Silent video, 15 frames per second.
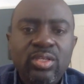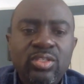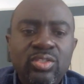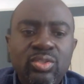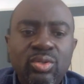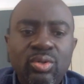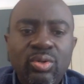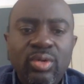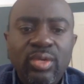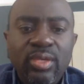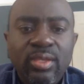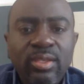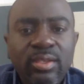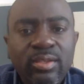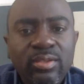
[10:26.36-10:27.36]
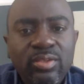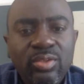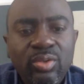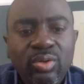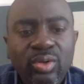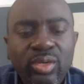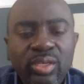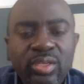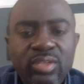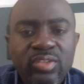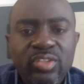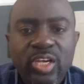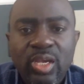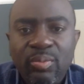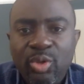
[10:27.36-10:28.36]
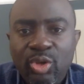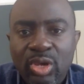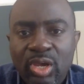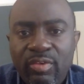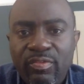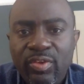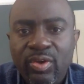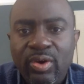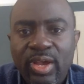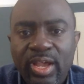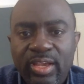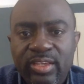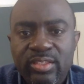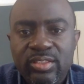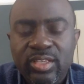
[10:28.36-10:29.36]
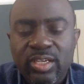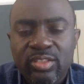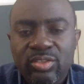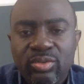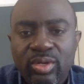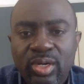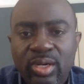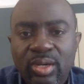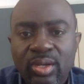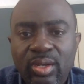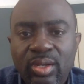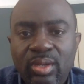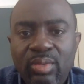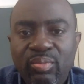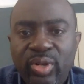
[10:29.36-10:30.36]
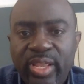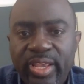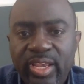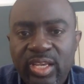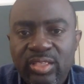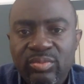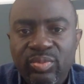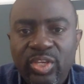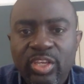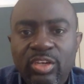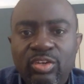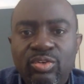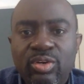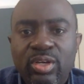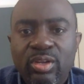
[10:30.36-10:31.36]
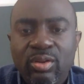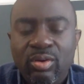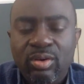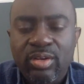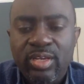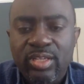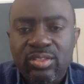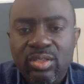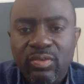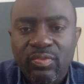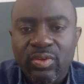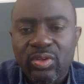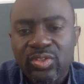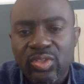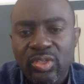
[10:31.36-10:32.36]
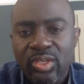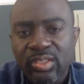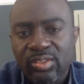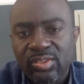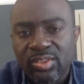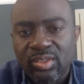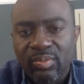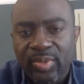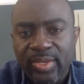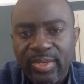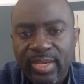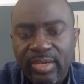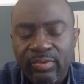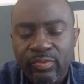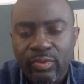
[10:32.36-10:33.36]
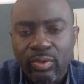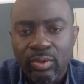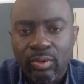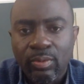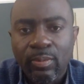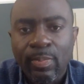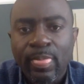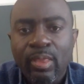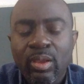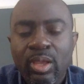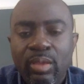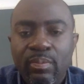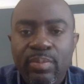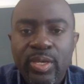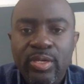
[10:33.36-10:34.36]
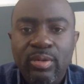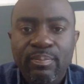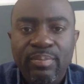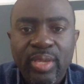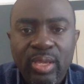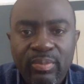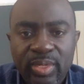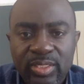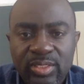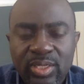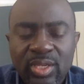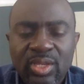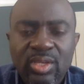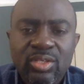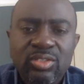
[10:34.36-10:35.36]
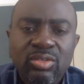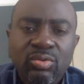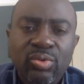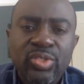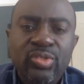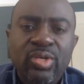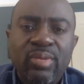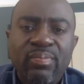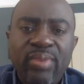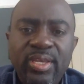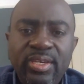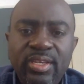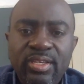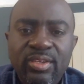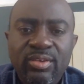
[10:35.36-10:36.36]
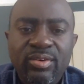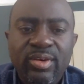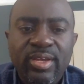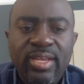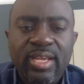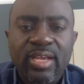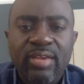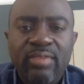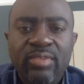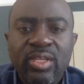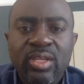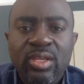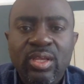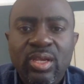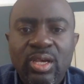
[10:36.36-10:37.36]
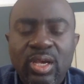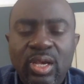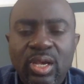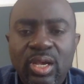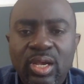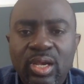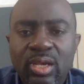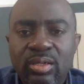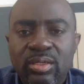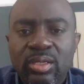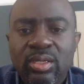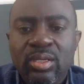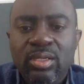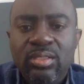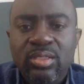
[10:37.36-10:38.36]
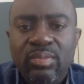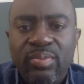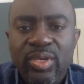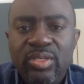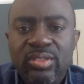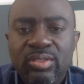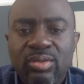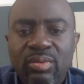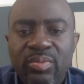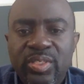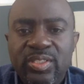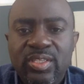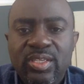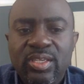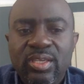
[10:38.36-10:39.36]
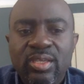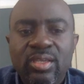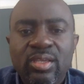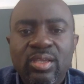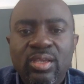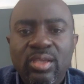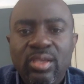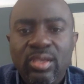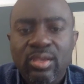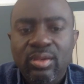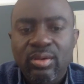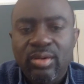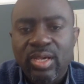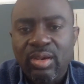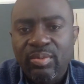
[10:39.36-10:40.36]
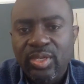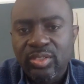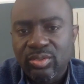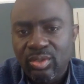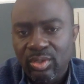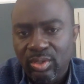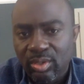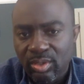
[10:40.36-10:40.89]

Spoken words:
So in this time, you have your architectural plan being drawn and all that stuff, because you need to submit that for a bidding permit. So when you are bidding, you don't have the bidding committee, you know, coming to